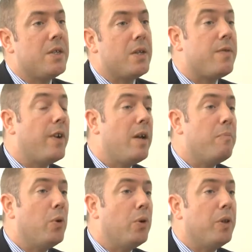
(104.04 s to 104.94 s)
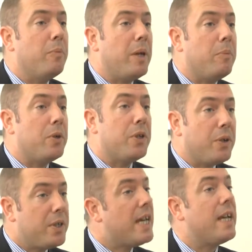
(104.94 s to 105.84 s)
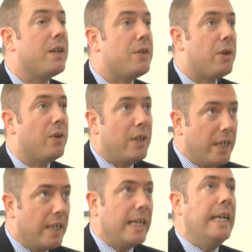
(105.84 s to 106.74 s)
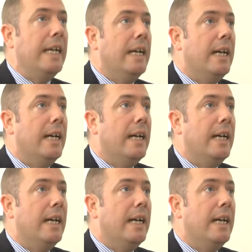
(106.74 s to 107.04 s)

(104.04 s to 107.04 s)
So it's very important that people do take control early.